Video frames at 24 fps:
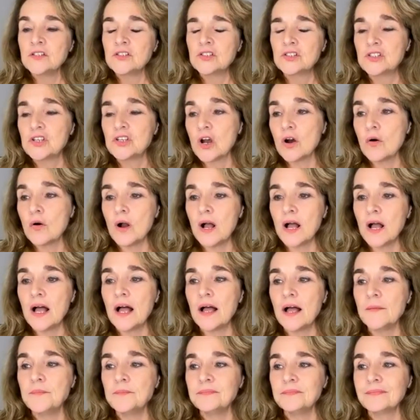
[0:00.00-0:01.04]
So
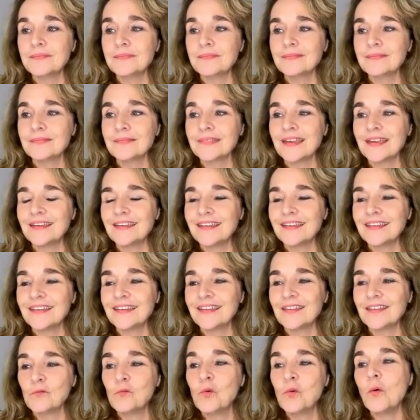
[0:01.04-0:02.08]

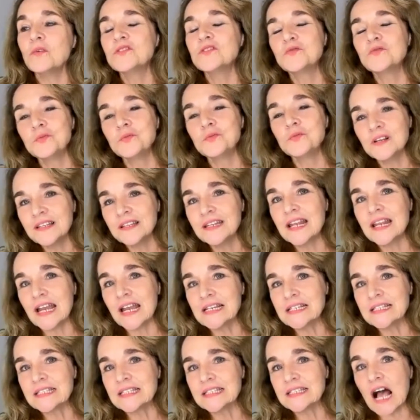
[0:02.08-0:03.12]
what was really
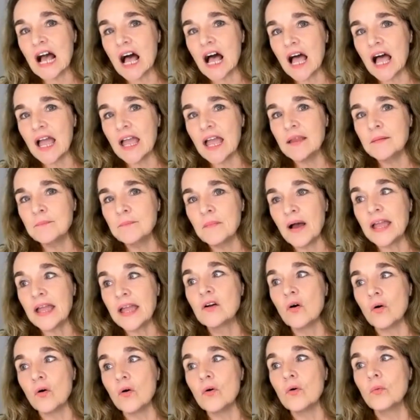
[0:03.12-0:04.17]
nice is
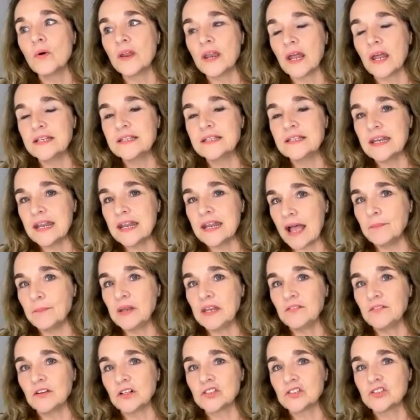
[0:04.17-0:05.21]
my goal when I did
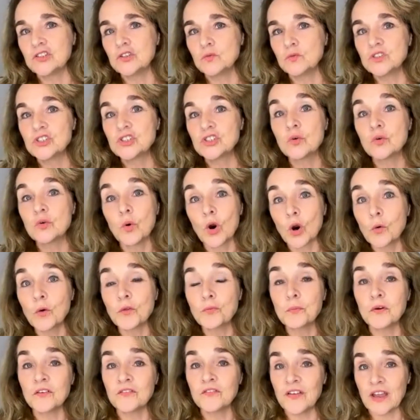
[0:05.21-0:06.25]
Amityville 2 was to work
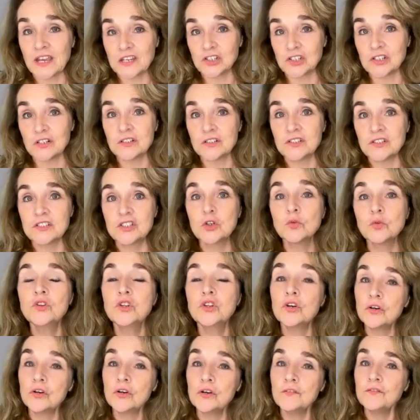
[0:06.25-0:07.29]
with professionals, to
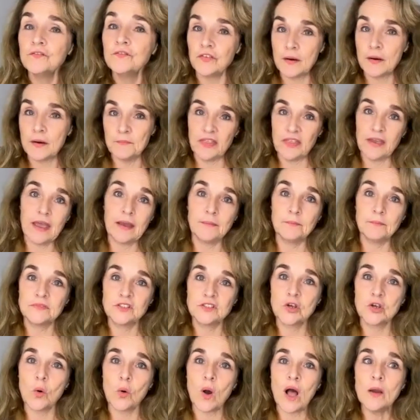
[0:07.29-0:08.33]
learn from them.
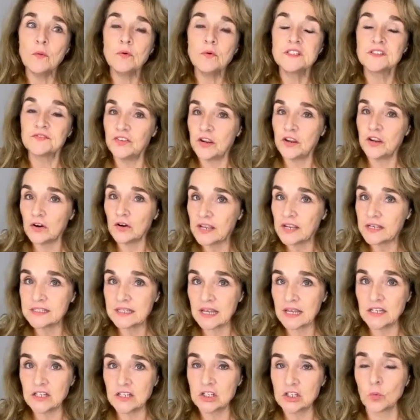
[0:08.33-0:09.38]
So I was very
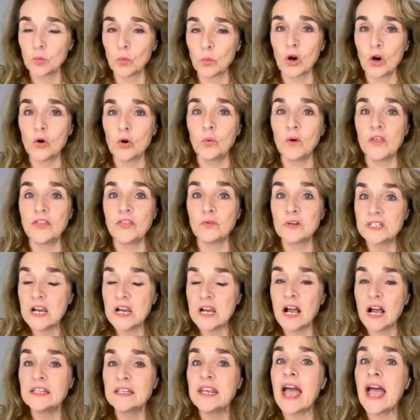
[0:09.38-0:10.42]
excited to work with
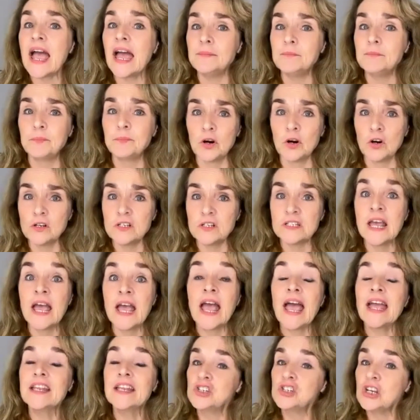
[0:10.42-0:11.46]
Britannia and Bert
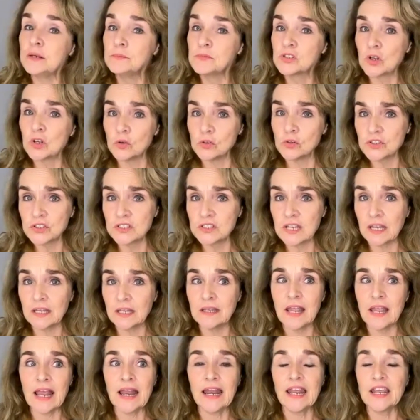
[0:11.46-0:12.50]
and James
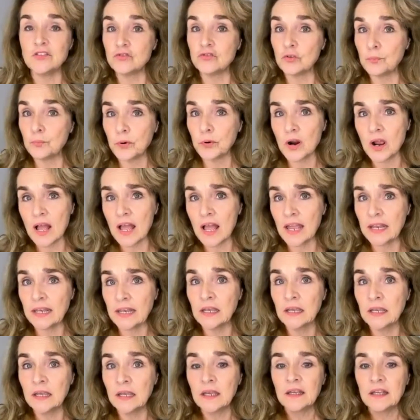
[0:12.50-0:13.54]
Olsen and Andrew
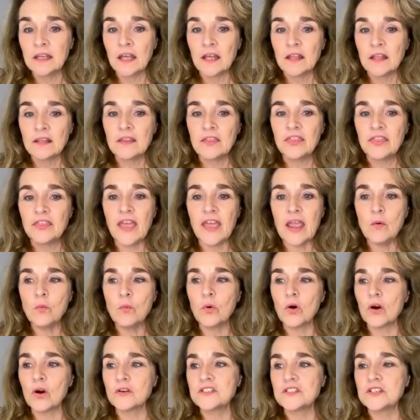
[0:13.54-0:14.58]
Prine. They
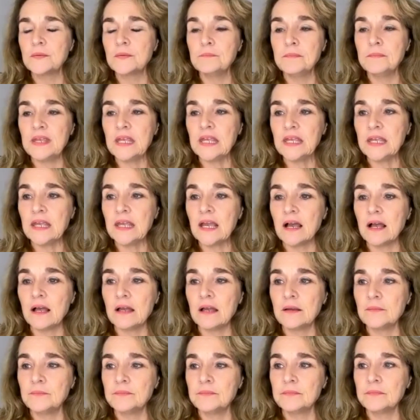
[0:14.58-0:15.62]
were to me,
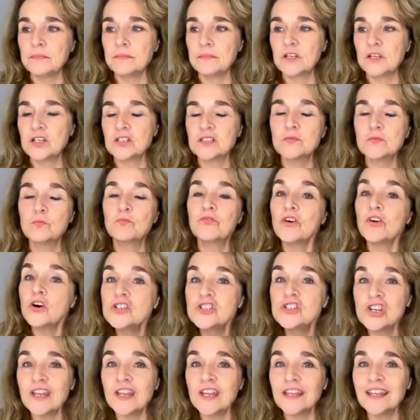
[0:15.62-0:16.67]
because
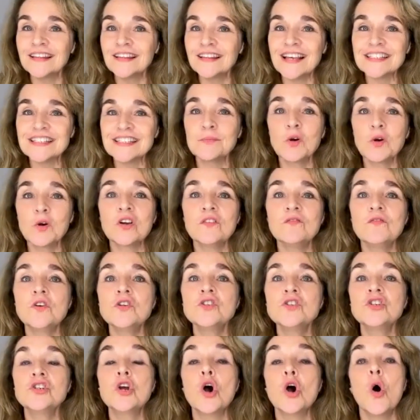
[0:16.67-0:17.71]
Virgin and Last American
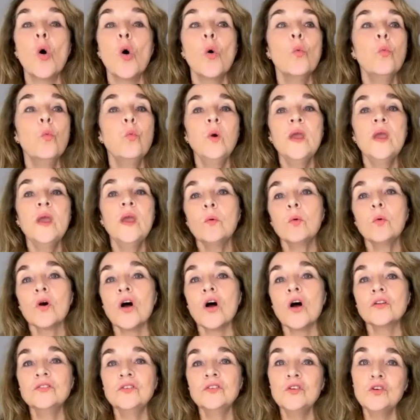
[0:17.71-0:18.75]
Virgin, we were
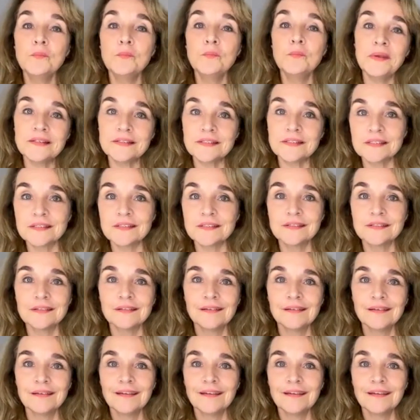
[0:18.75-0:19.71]
all newbies.